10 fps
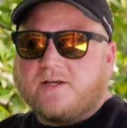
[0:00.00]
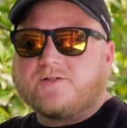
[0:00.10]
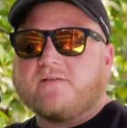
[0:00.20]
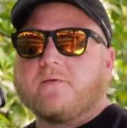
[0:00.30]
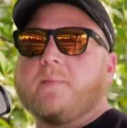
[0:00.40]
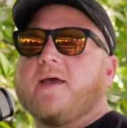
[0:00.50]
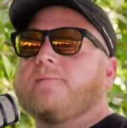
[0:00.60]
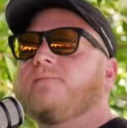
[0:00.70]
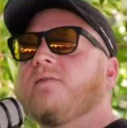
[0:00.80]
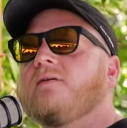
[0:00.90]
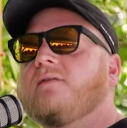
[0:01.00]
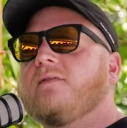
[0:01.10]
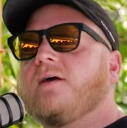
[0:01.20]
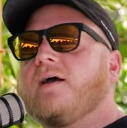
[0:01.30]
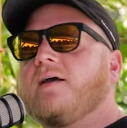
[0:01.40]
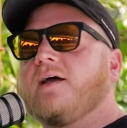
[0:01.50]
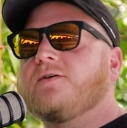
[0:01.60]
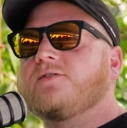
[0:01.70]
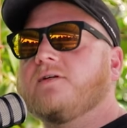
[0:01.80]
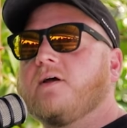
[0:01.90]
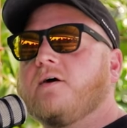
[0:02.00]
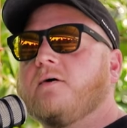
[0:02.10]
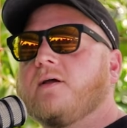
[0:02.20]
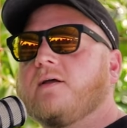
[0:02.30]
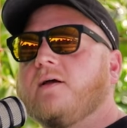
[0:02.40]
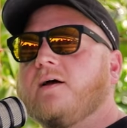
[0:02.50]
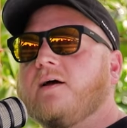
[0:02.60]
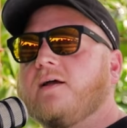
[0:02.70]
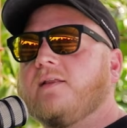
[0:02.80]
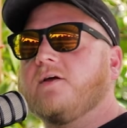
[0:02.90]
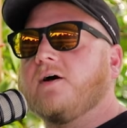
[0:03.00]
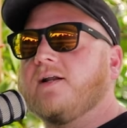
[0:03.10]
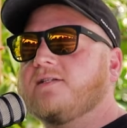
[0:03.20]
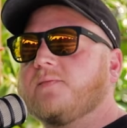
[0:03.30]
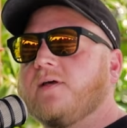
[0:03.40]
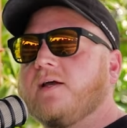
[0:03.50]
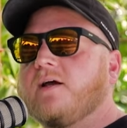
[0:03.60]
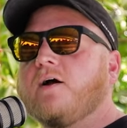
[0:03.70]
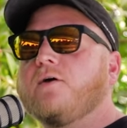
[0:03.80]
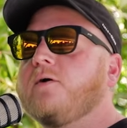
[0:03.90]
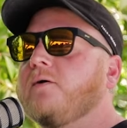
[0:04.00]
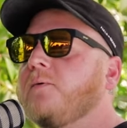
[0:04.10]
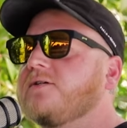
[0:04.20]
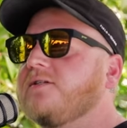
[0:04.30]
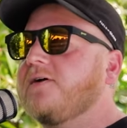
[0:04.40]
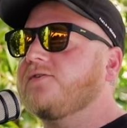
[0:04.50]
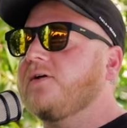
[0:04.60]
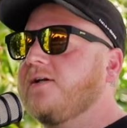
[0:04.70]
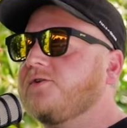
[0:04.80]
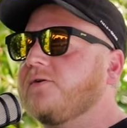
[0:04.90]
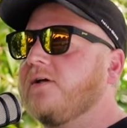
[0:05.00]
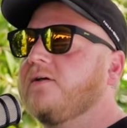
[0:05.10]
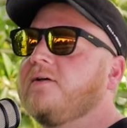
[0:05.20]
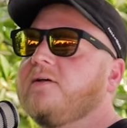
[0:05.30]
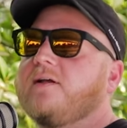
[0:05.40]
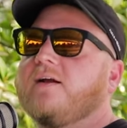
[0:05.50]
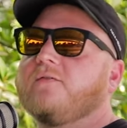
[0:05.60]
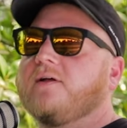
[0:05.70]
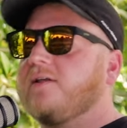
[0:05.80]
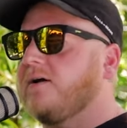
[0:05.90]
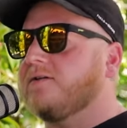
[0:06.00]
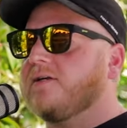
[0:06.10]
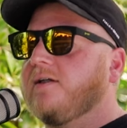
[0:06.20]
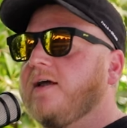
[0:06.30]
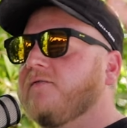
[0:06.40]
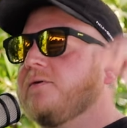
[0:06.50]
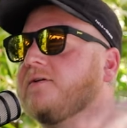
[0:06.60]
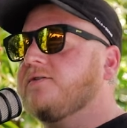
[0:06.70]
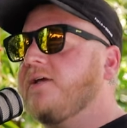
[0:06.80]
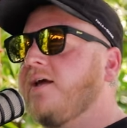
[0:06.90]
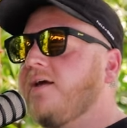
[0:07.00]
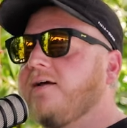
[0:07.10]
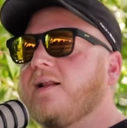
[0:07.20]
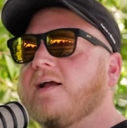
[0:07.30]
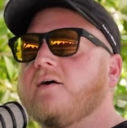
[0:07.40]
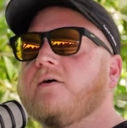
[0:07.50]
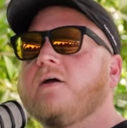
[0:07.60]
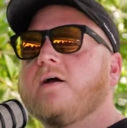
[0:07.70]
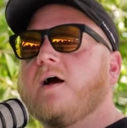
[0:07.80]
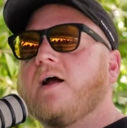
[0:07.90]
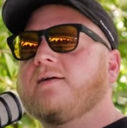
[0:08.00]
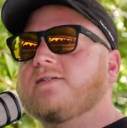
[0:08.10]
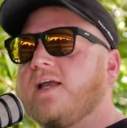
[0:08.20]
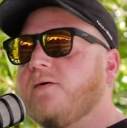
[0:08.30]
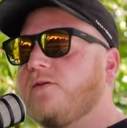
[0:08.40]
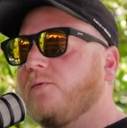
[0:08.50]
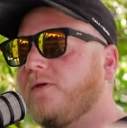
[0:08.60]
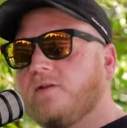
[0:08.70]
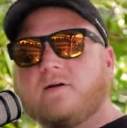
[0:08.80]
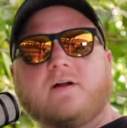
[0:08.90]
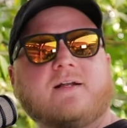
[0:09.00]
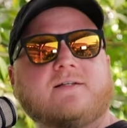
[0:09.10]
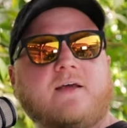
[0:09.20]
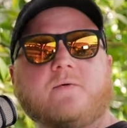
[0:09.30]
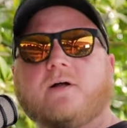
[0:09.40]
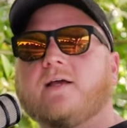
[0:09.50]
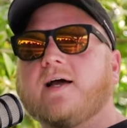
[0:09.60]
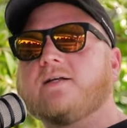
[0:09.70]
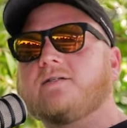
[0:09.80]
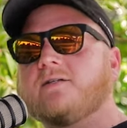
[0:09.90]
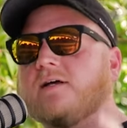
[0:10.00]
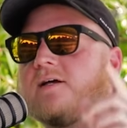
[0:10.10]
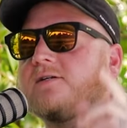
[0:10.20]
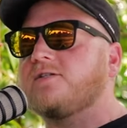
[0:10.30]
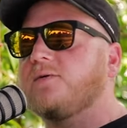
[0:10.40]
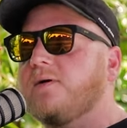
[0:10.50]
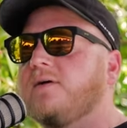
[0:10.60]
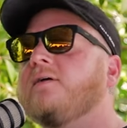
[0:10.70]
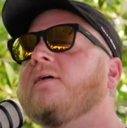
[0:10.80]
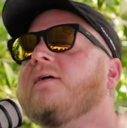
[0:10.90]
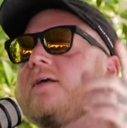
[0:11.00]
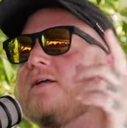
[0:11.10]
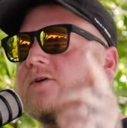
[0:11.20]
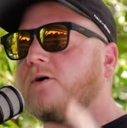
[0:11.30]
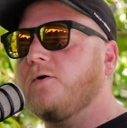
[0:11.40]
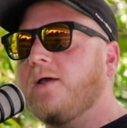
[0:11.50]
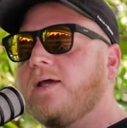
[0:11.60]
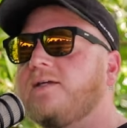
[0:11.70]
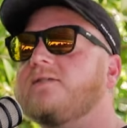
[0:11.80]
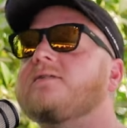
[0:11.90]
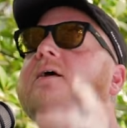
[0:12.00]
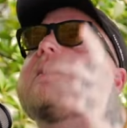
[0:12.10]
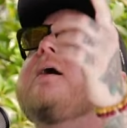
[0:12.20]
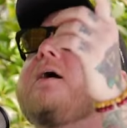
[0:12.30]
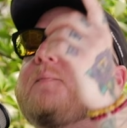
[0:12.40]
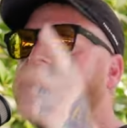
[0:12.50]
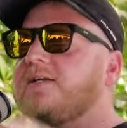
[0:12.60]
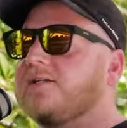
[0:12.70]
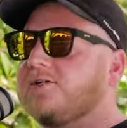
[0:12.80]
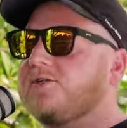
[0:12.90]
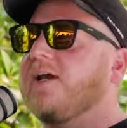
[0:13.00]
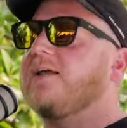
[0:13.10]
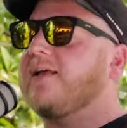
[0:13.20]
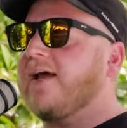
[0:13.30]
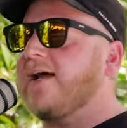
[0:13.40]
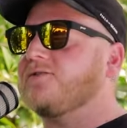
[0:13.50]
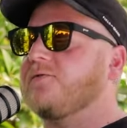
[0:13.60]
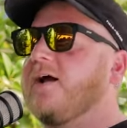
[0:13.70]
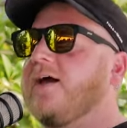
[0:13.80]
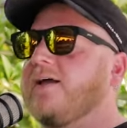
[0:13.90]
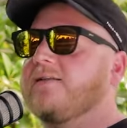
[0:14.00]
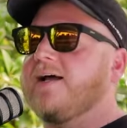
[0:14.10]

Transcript: I used to have a bit. I, I used to go uh, in the audience and be like, who here works in the restaurant industry?" Everyone, you know, it's LA. Everyone goes, "Yeah, yeah," and I go, "All right, let's say it with me. You learn it on day one, guys. The customer is always a piece of shit. That's right.